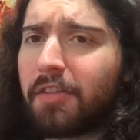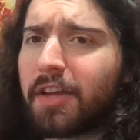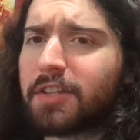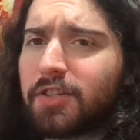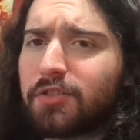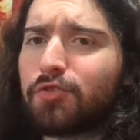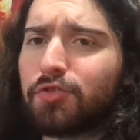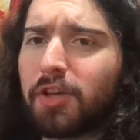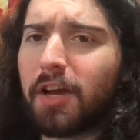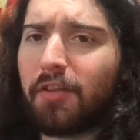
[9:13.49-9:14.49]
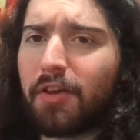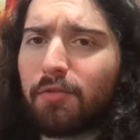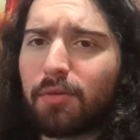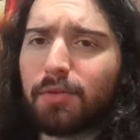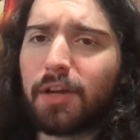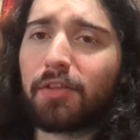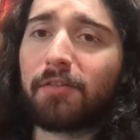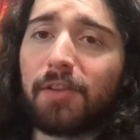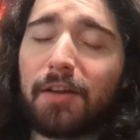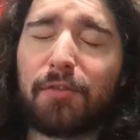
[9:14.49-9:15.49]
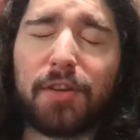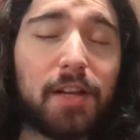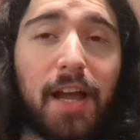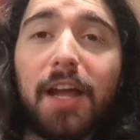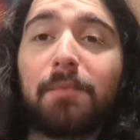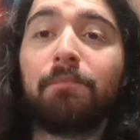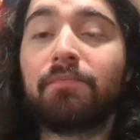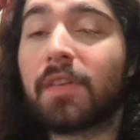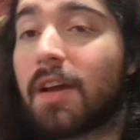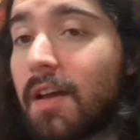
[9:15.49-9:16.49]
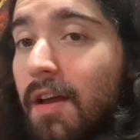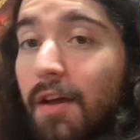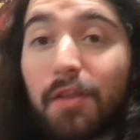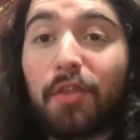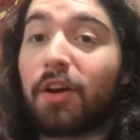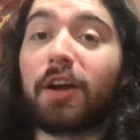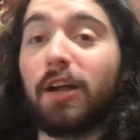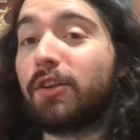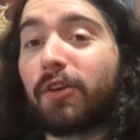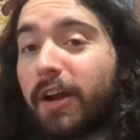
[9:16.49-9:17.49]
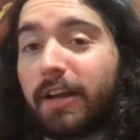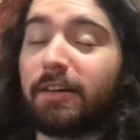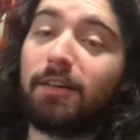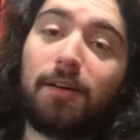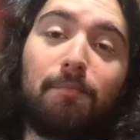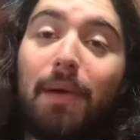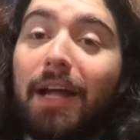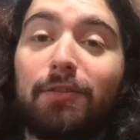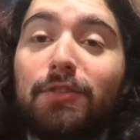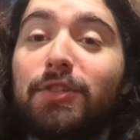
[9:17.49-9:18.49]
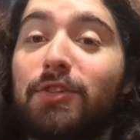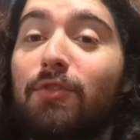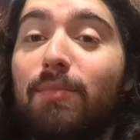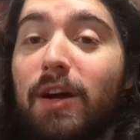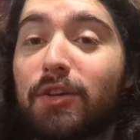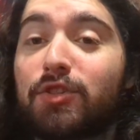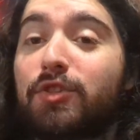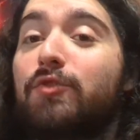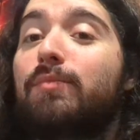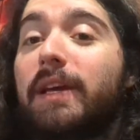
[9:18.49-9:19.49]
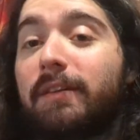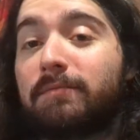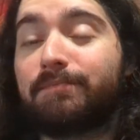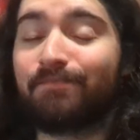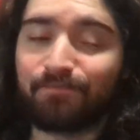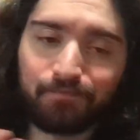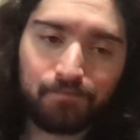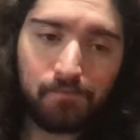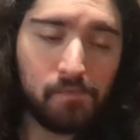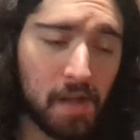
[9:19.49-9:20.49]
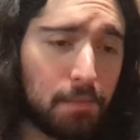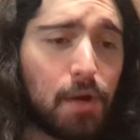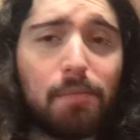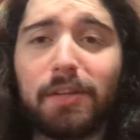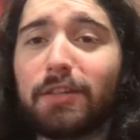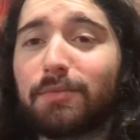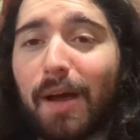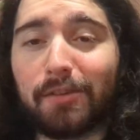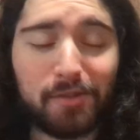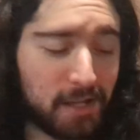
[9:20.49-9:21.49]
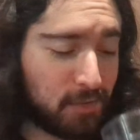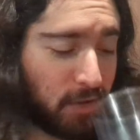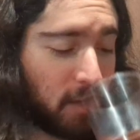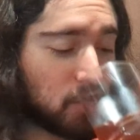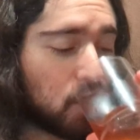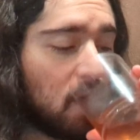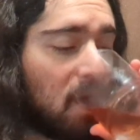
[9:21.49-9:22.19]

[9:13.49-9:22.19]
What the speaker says: I think it's interesting how they were able to get the flavor. And again, the coloring matters so much to me. Probably doesn't matter to anyone else.